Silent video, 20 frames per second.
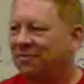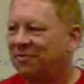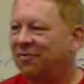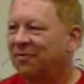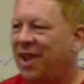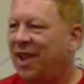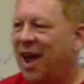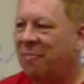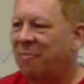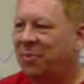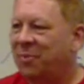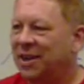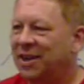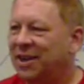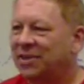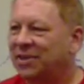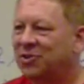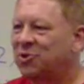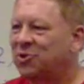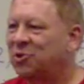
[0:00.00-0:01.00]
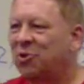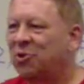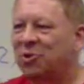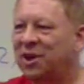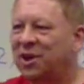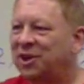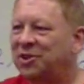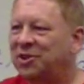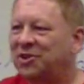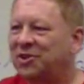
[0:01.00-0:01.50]
floppy.
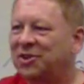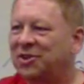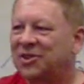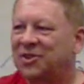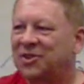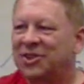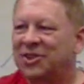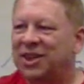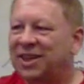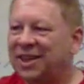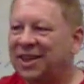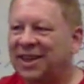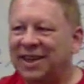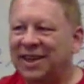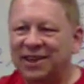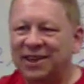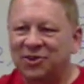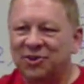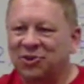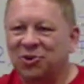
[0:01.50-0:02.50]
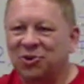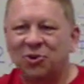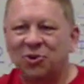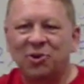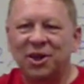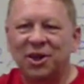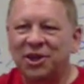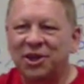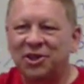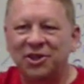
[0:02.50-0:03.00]
Storage is a CD.
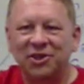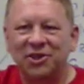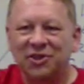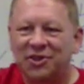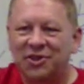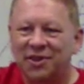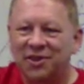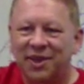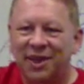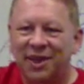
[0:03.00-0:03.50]
Storage is